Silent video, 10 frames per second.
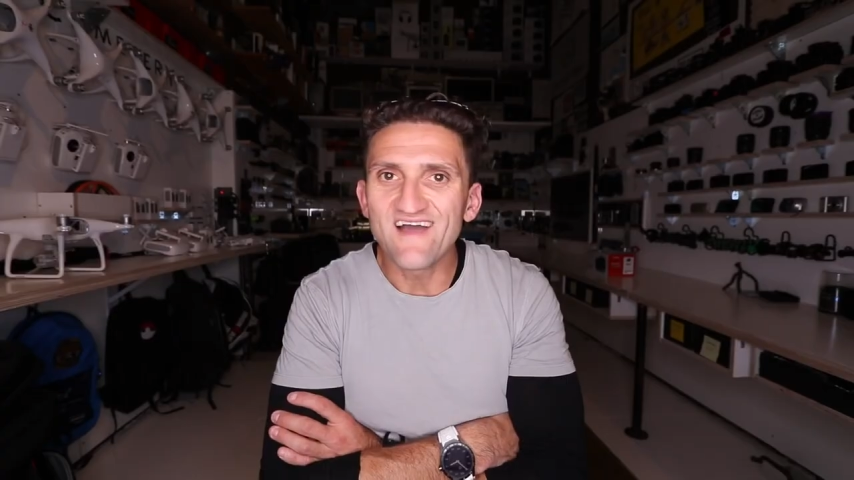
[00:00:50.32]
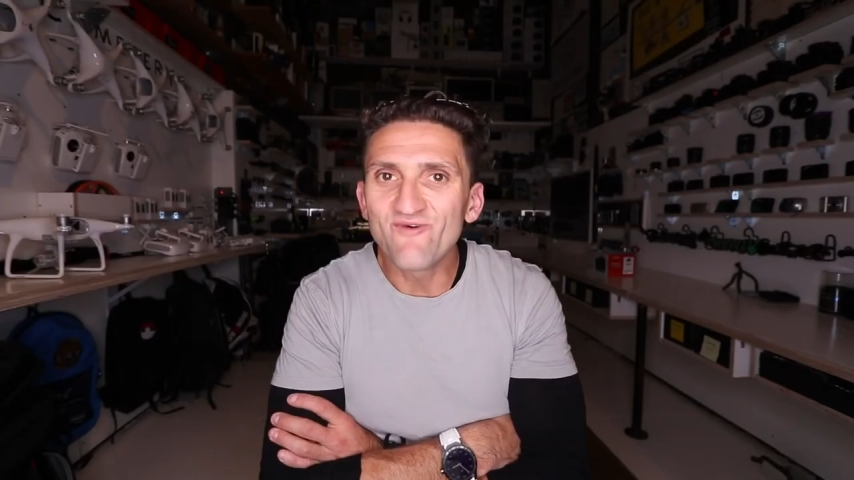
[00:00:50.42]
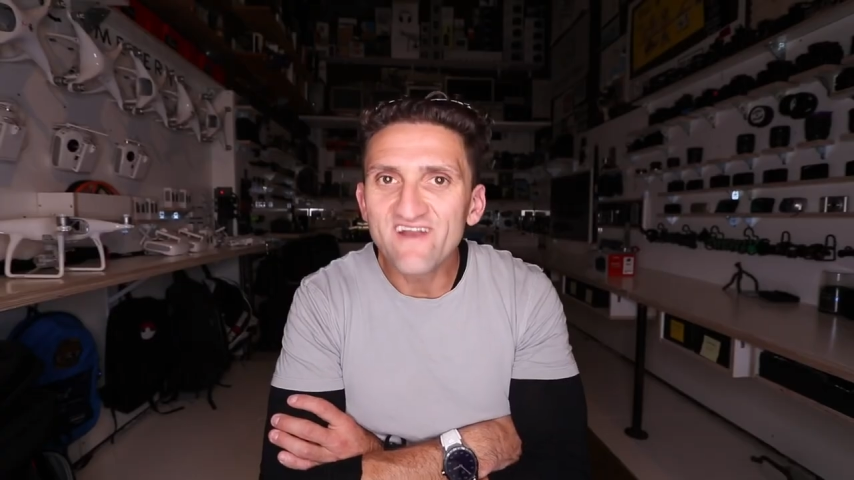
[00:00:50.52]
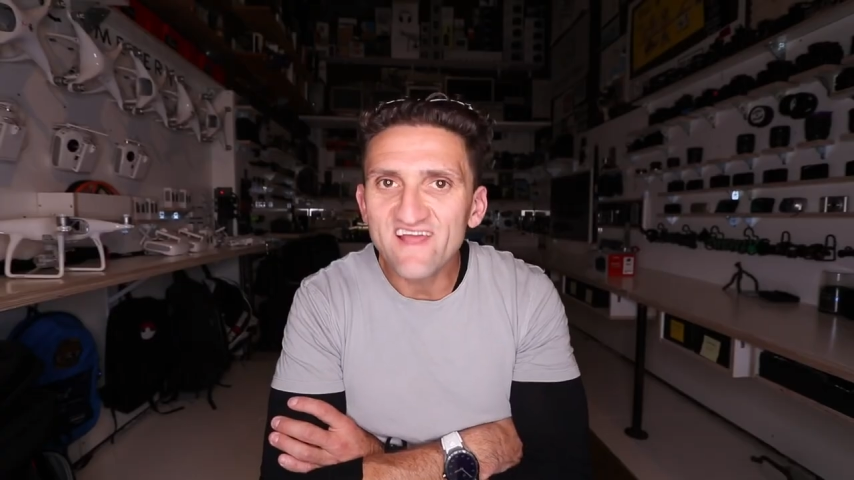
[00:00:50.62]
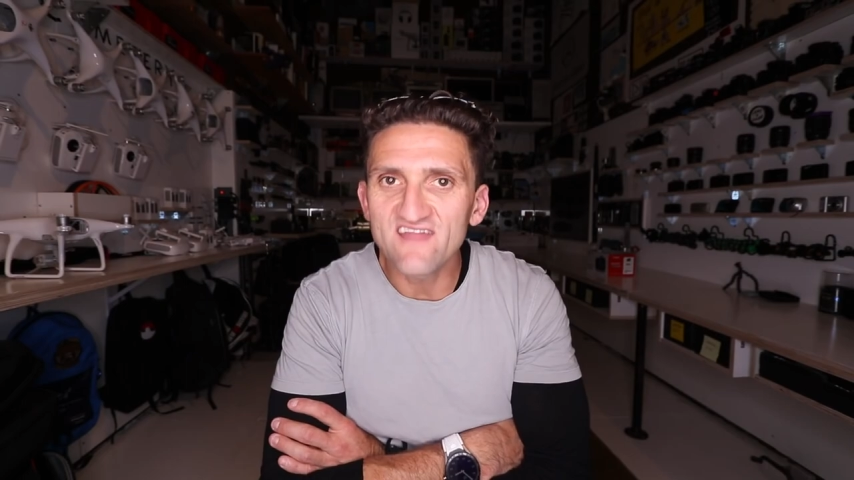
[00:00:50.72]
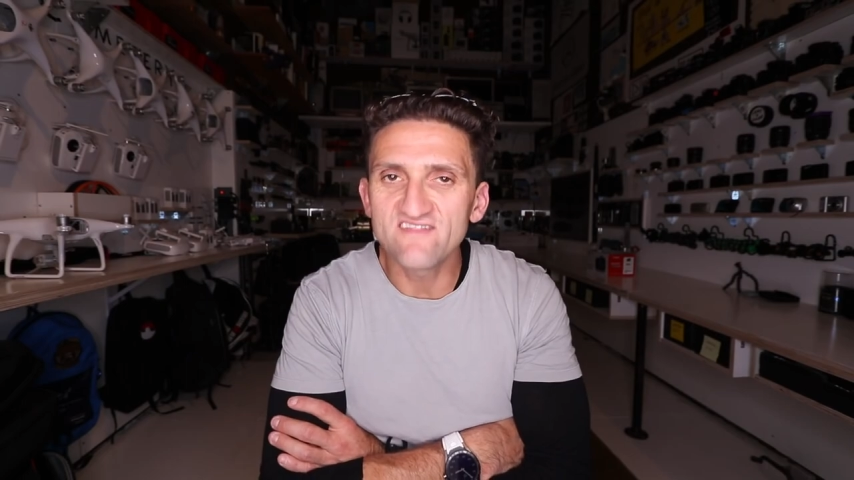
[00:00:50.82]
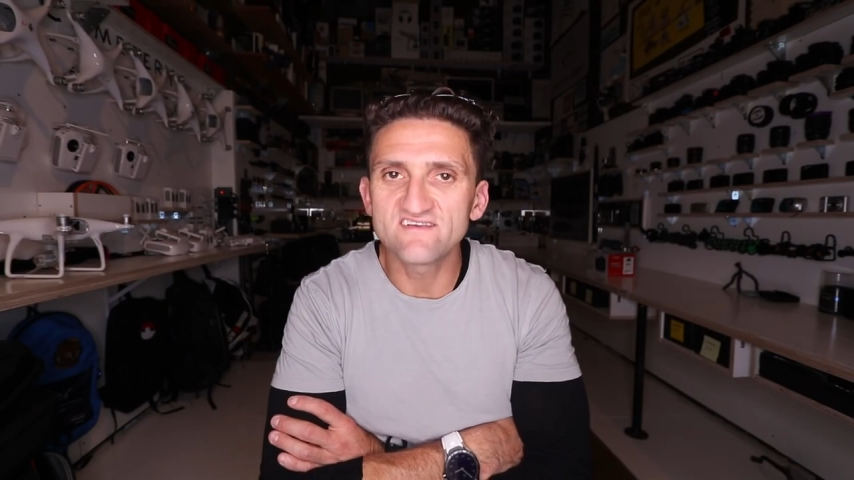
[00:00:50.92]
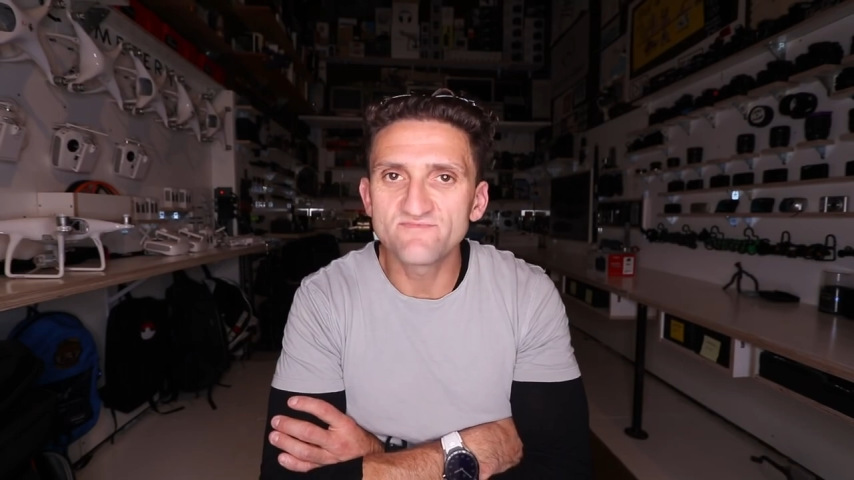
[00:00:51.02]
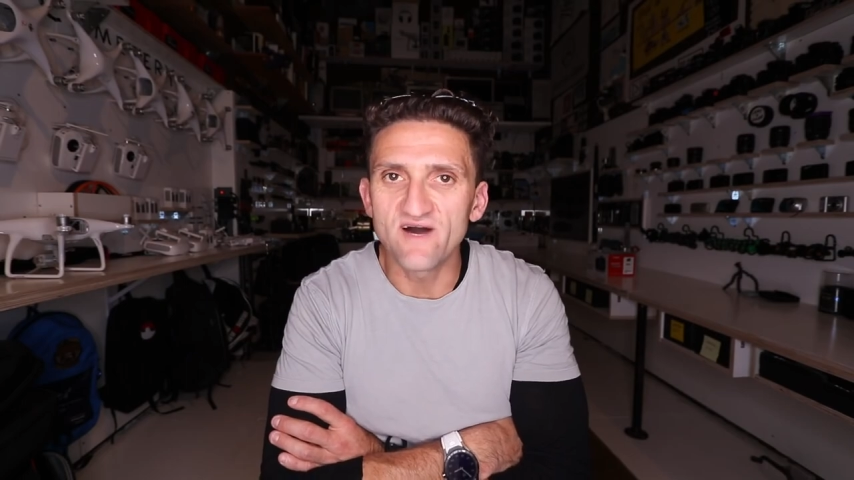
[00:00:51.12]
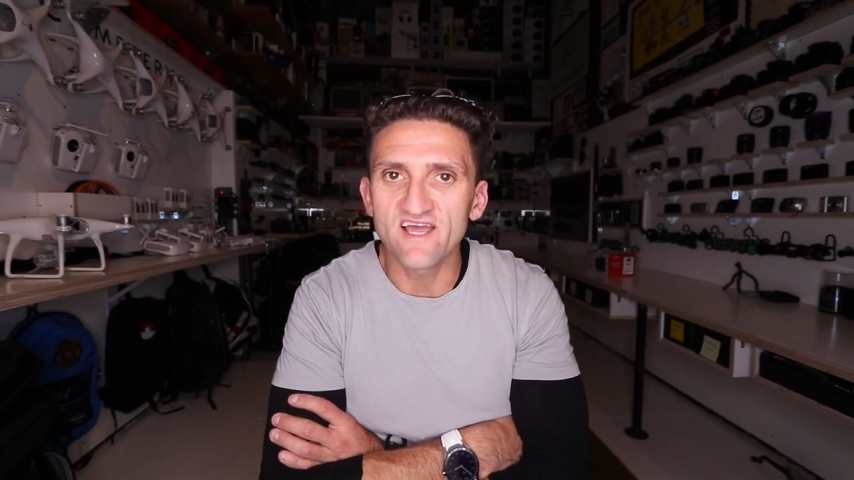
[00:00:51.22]
I want to end
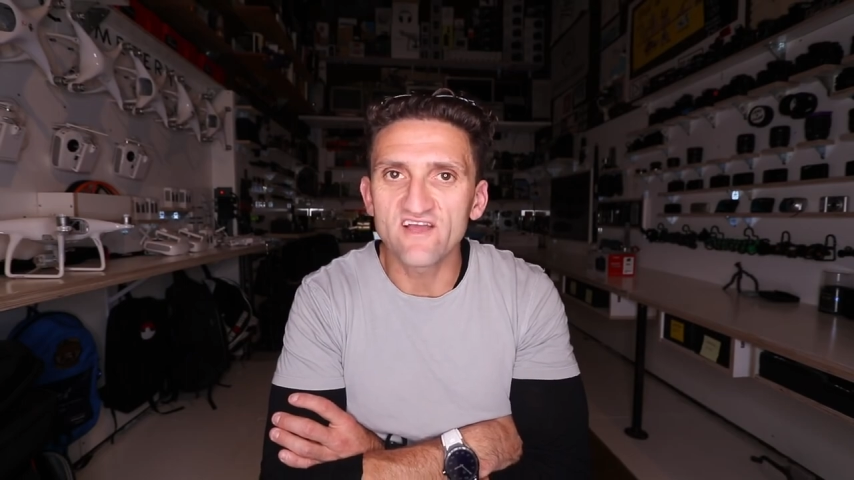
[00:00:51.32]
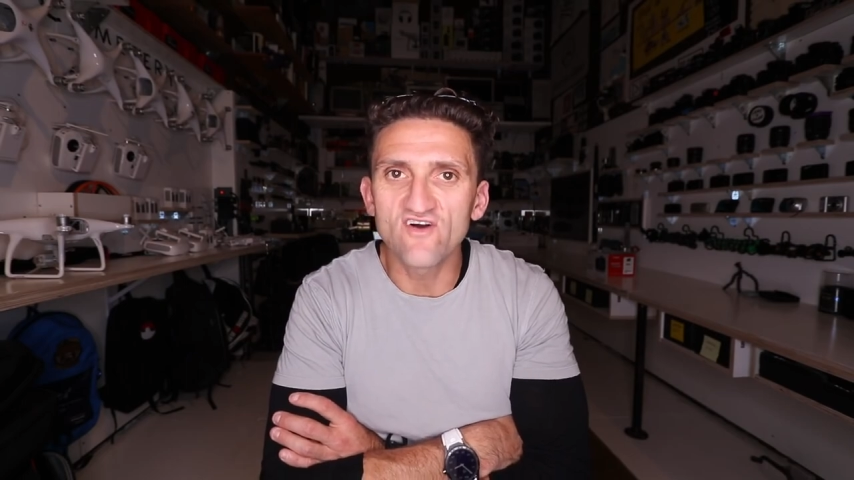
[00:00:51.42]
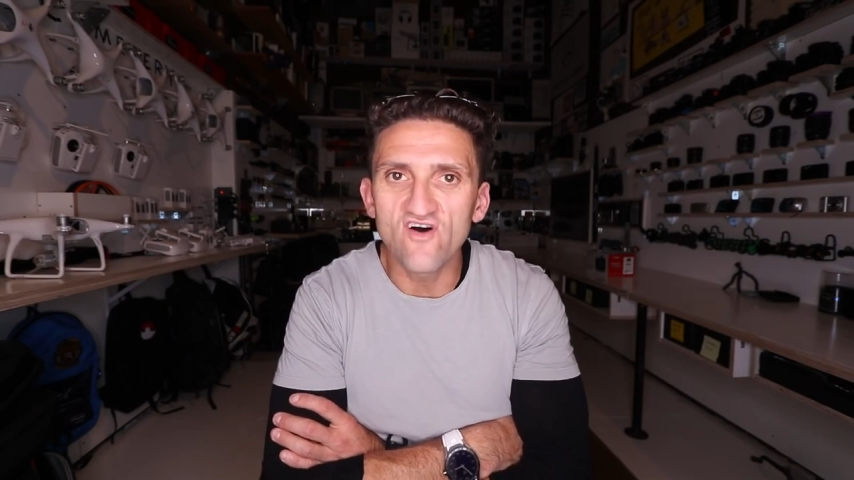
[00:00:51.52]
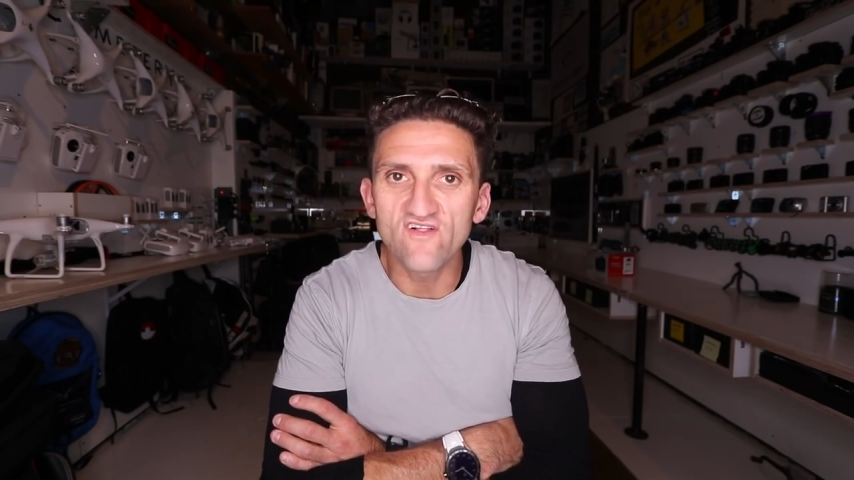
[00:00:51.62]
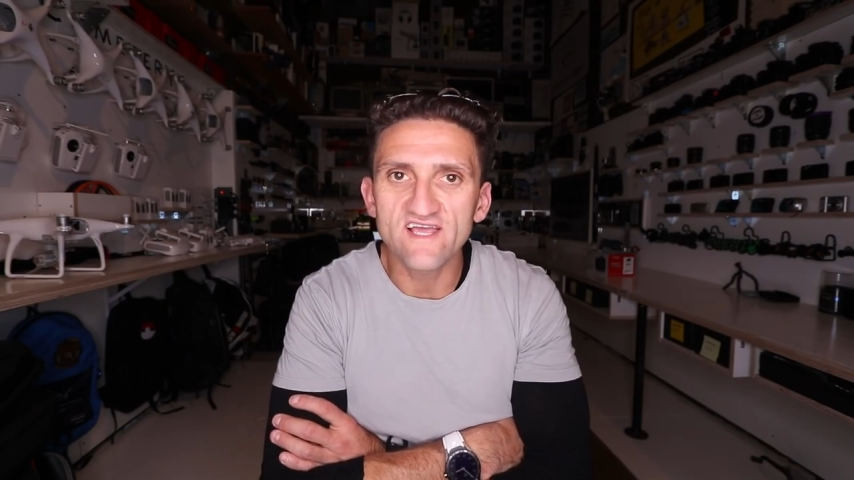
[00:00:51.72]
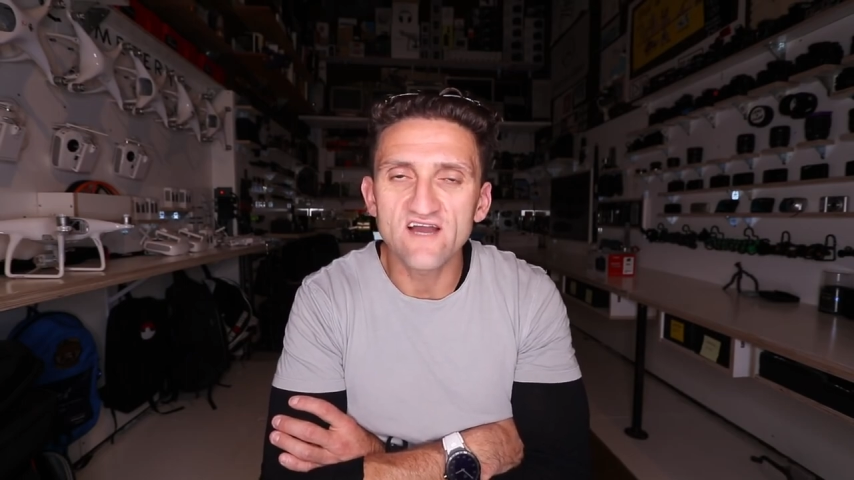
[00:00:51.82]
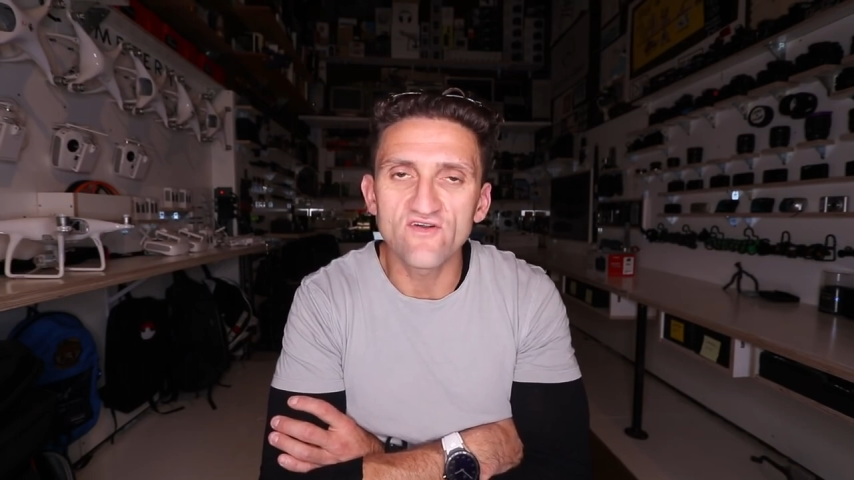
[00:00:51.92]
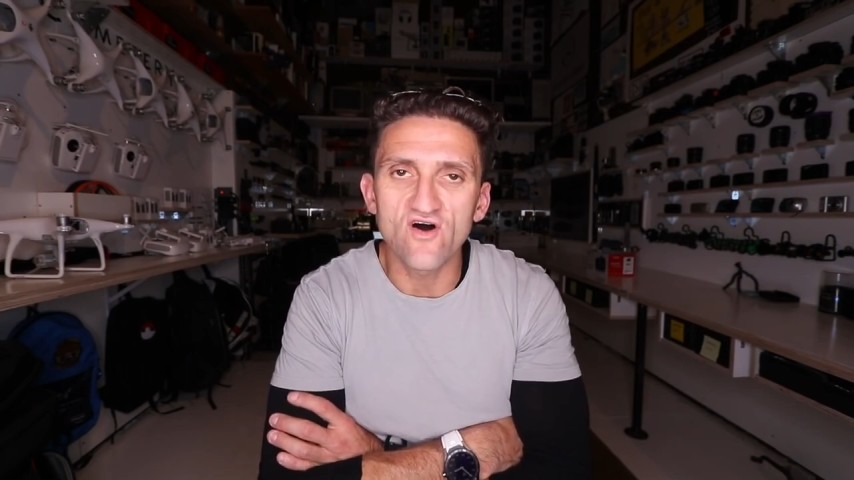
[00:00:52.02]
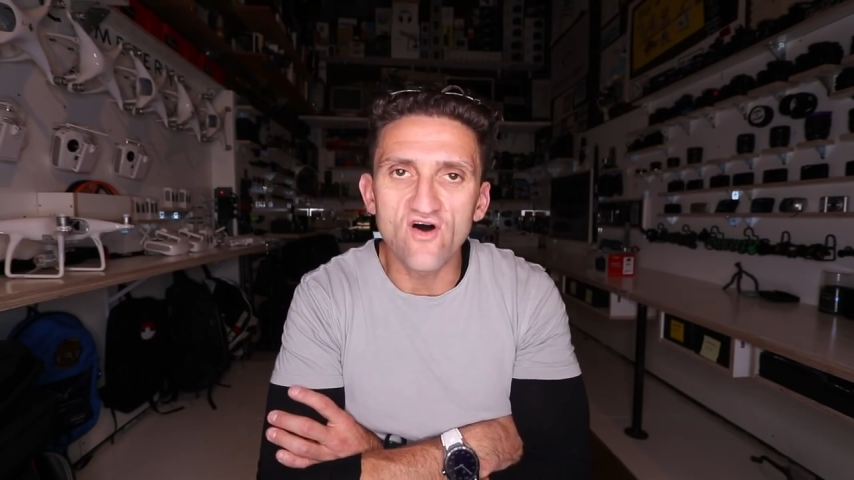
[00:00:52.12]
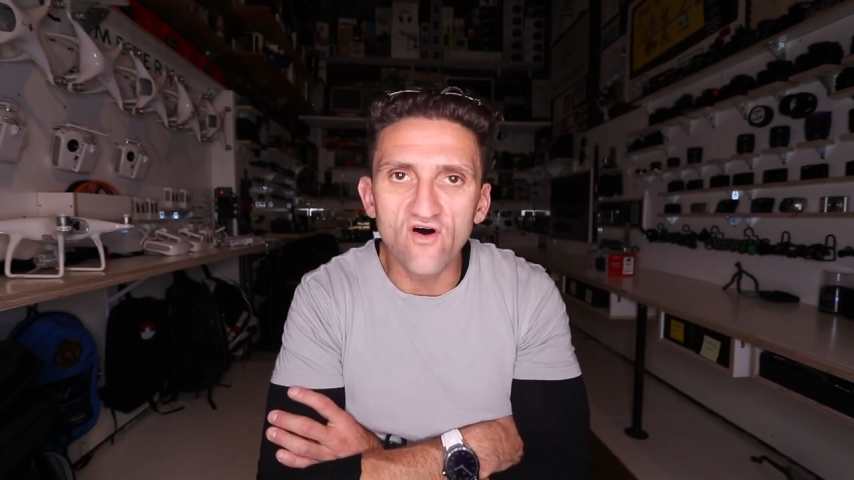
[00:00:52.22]
this by calling
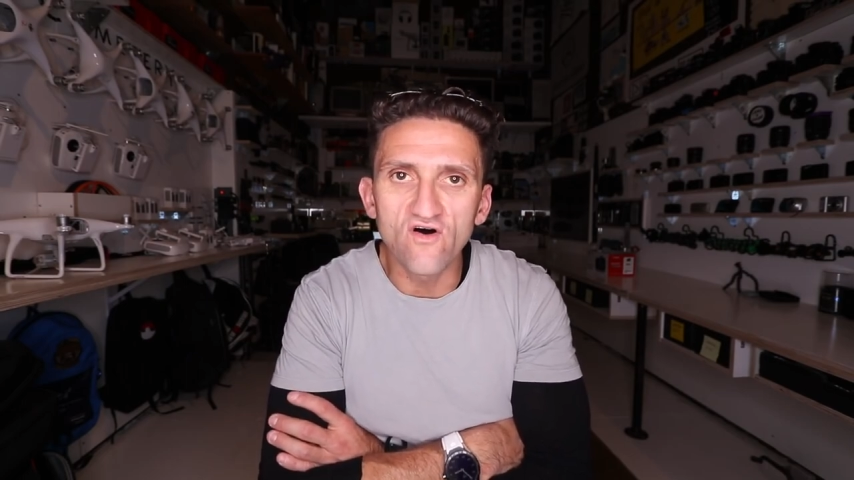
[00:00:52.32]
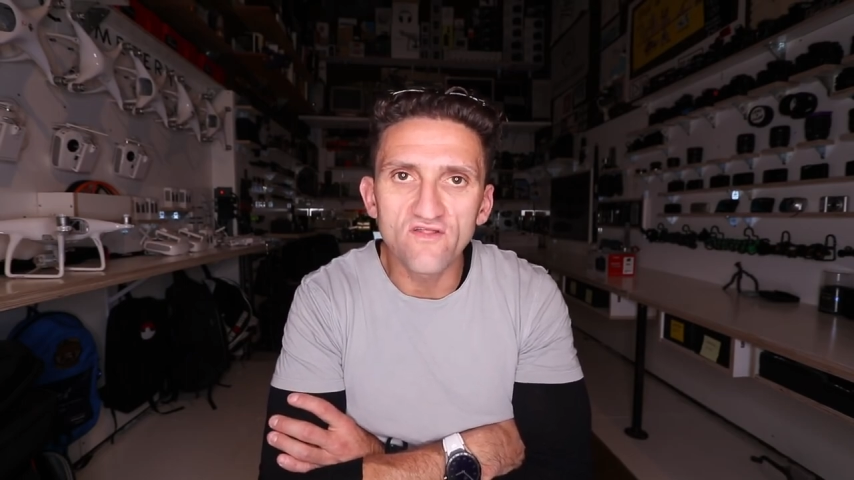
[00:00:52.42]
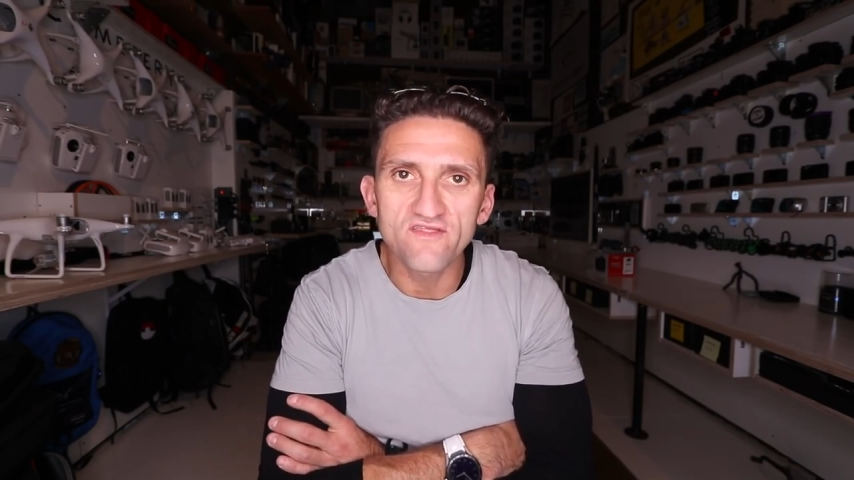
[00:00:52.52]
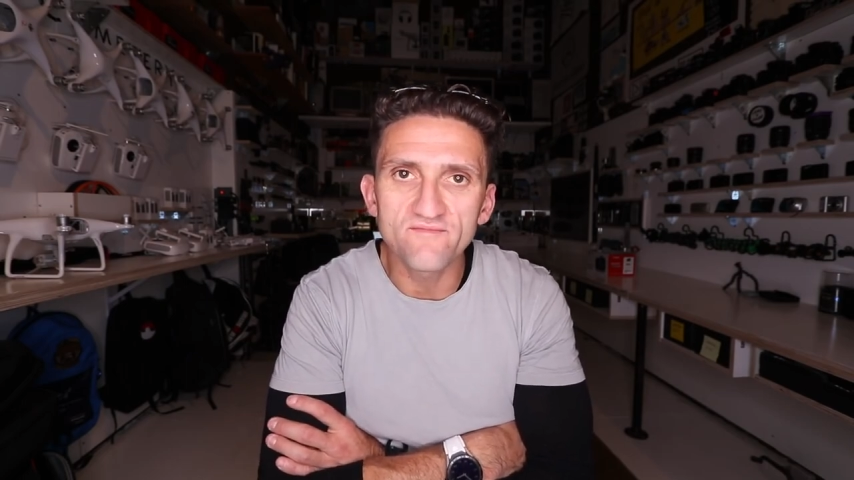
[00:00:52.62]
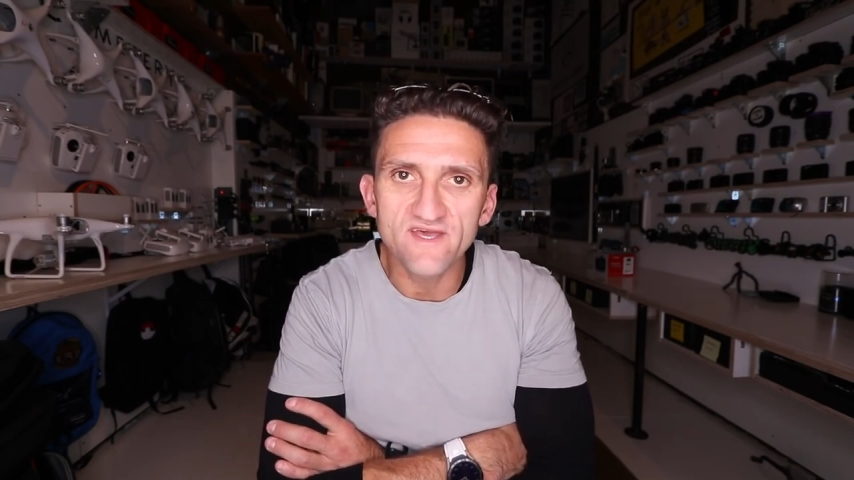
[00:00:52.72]
out all the